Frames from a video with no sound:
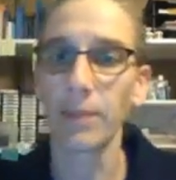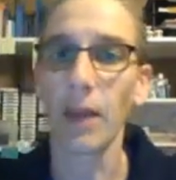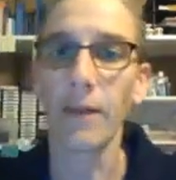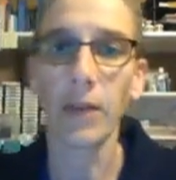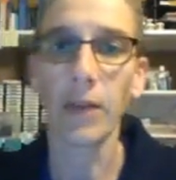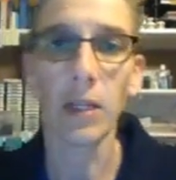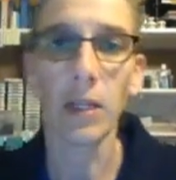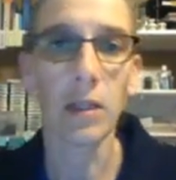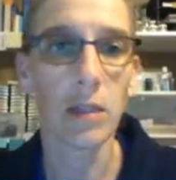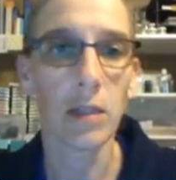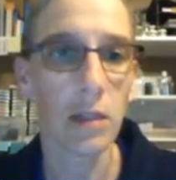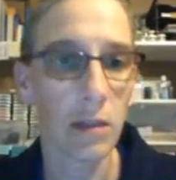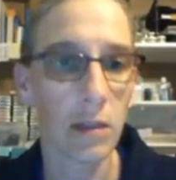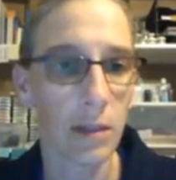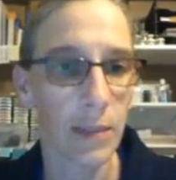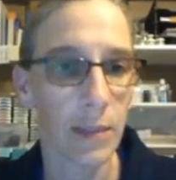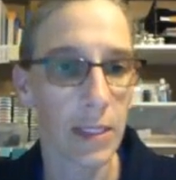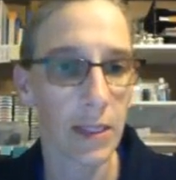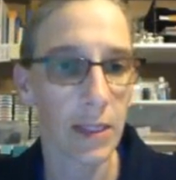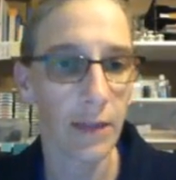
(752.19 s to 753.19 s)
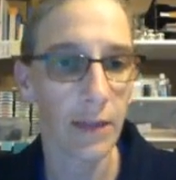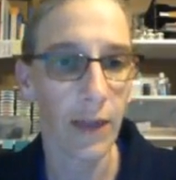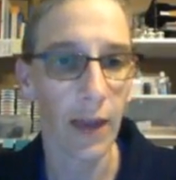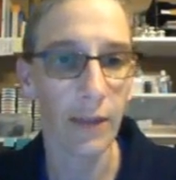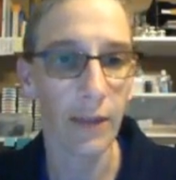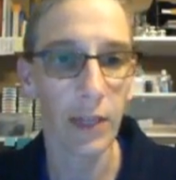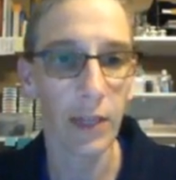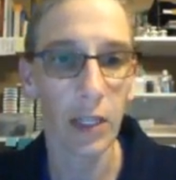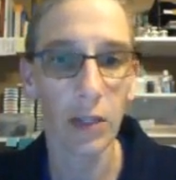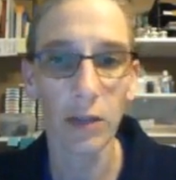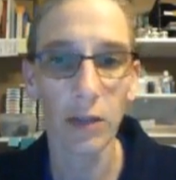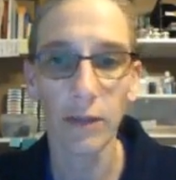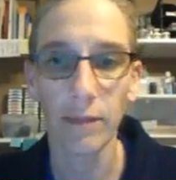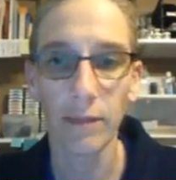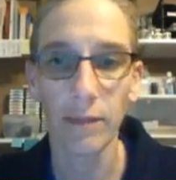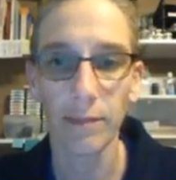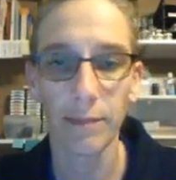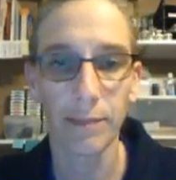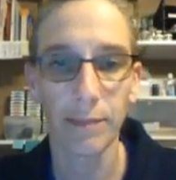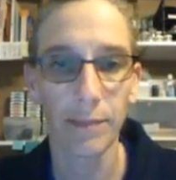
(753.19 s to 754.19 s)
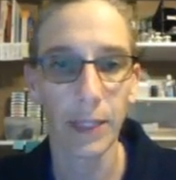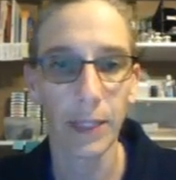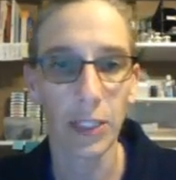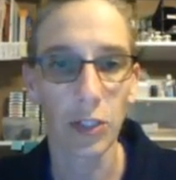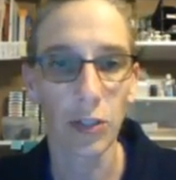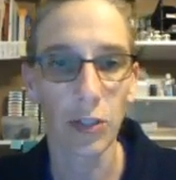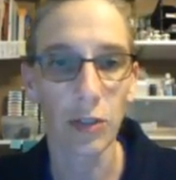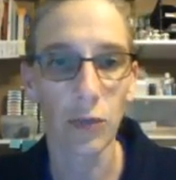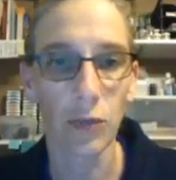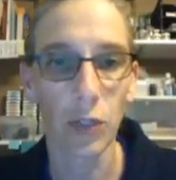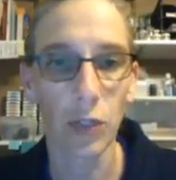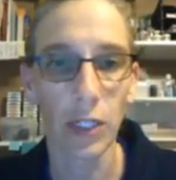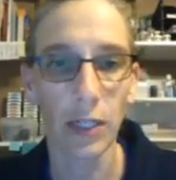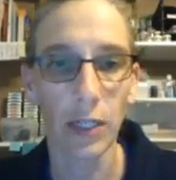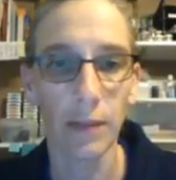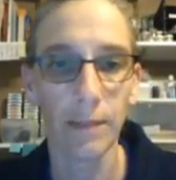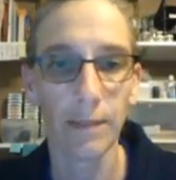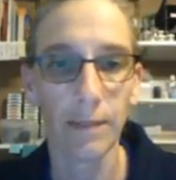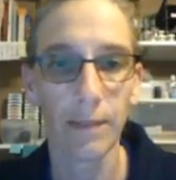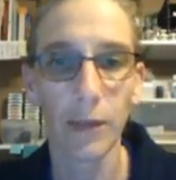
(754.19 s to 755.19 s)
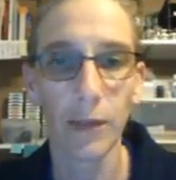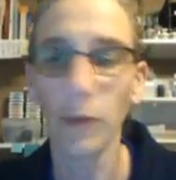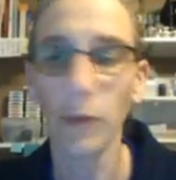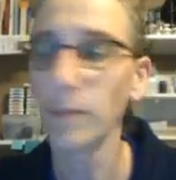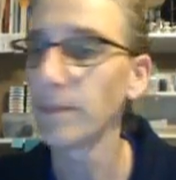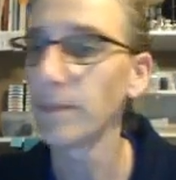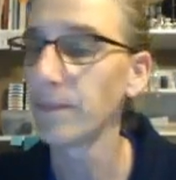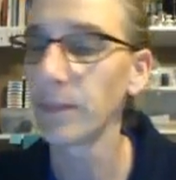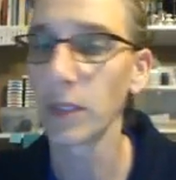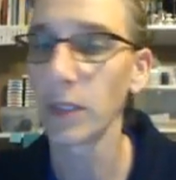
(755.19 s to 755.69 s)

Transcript: Not very long. Let me see if I have any other pictures for you. Nope.